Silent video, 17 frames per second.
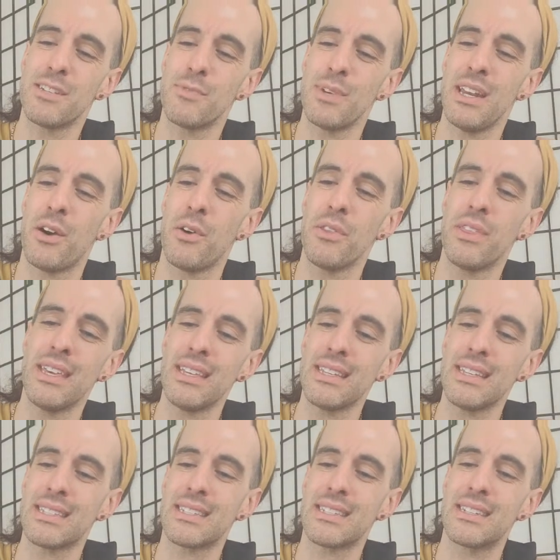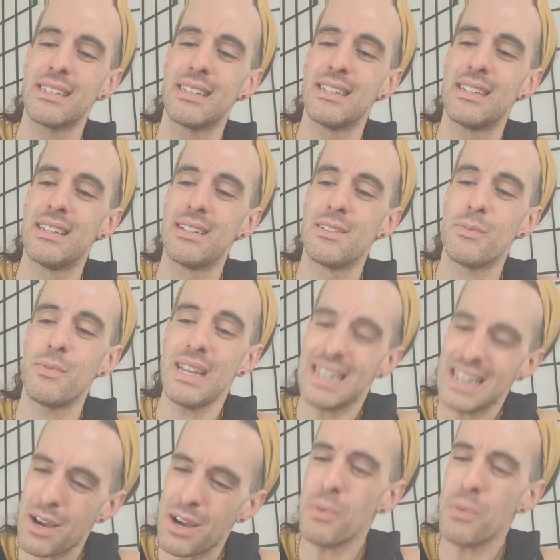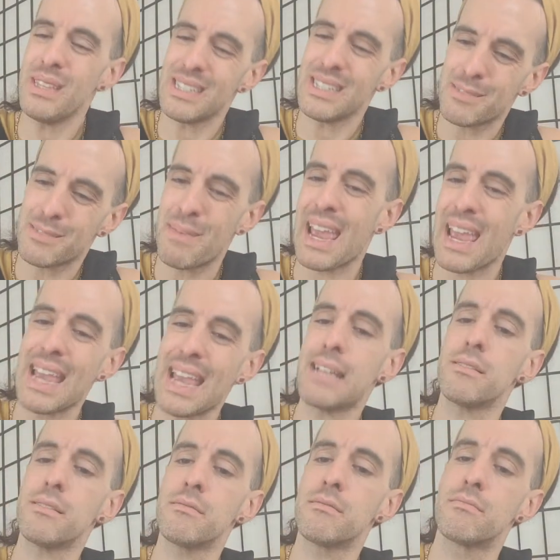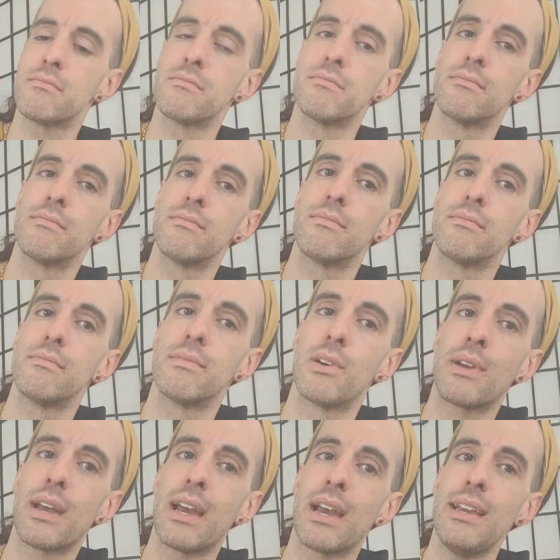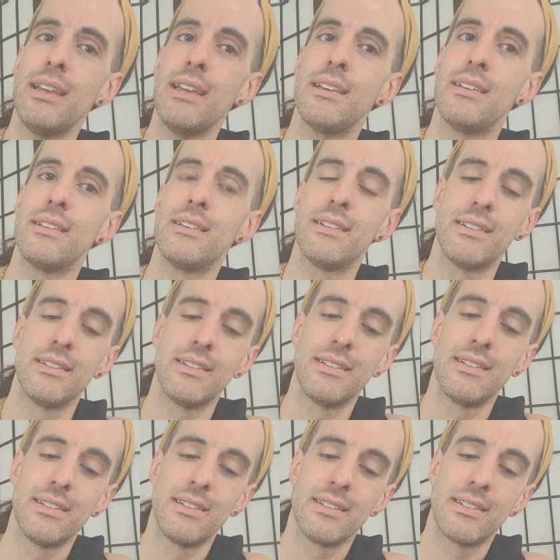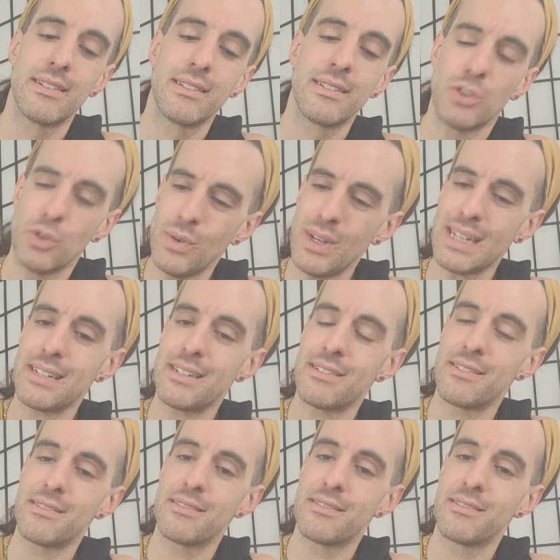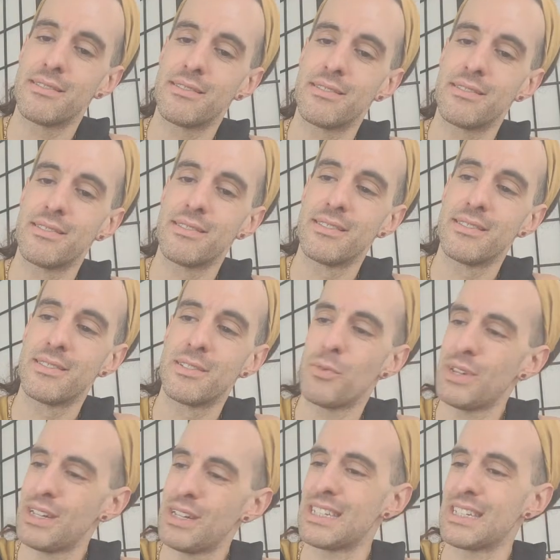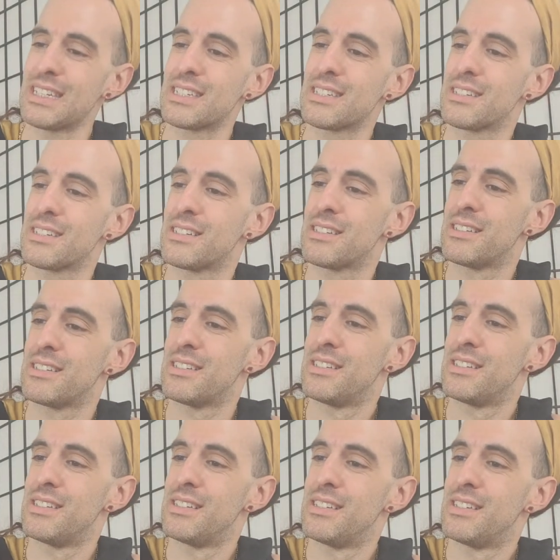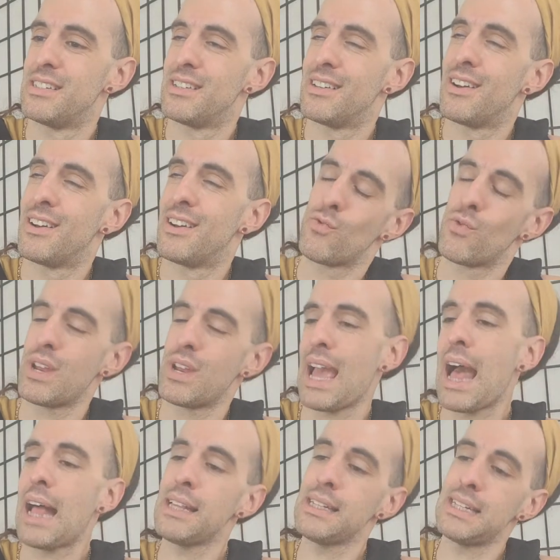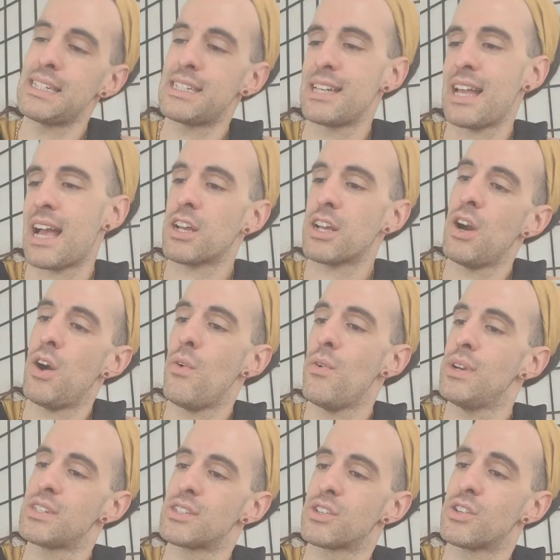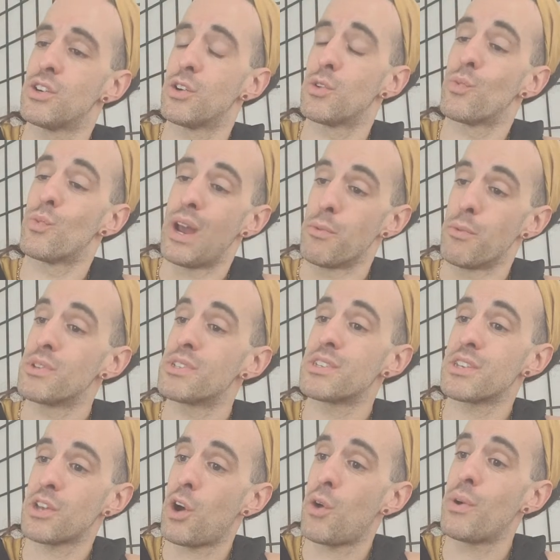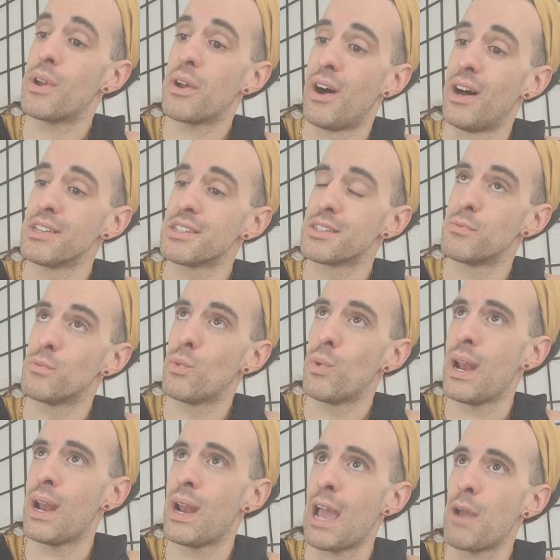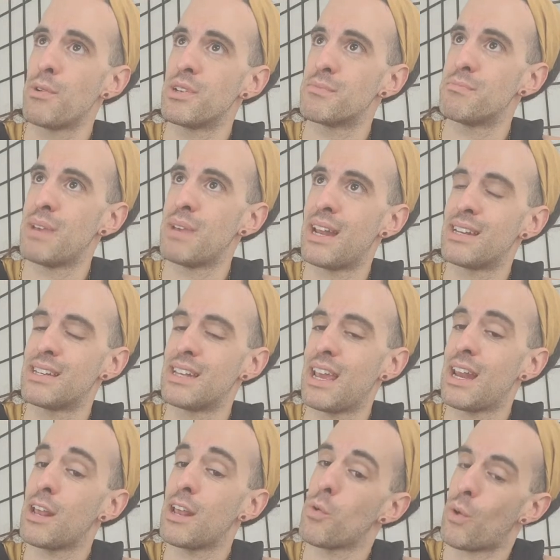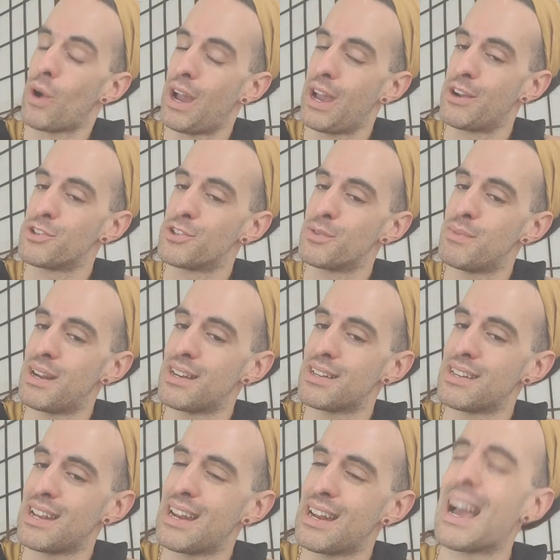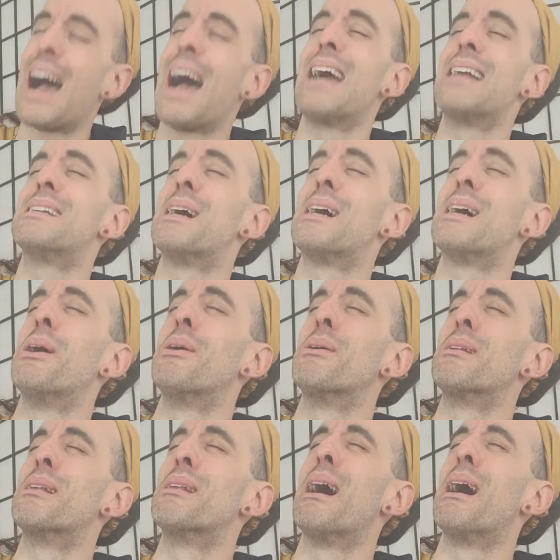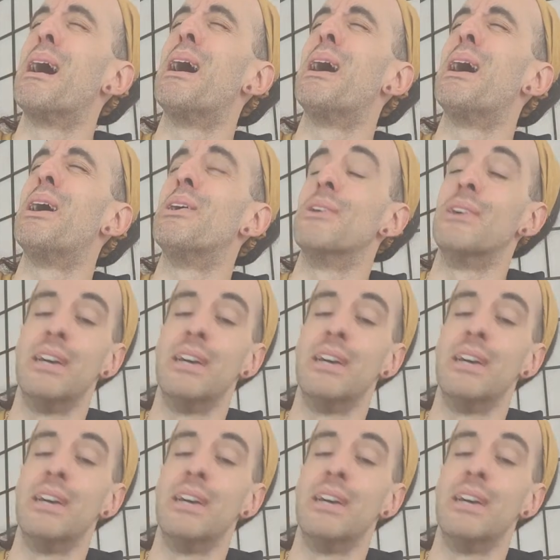We know this. We know this, man. Okay? Do it. What is this? Reality's not going as good. When was it going awesome? When I was meditating. Why aren't you meditating? I don't know.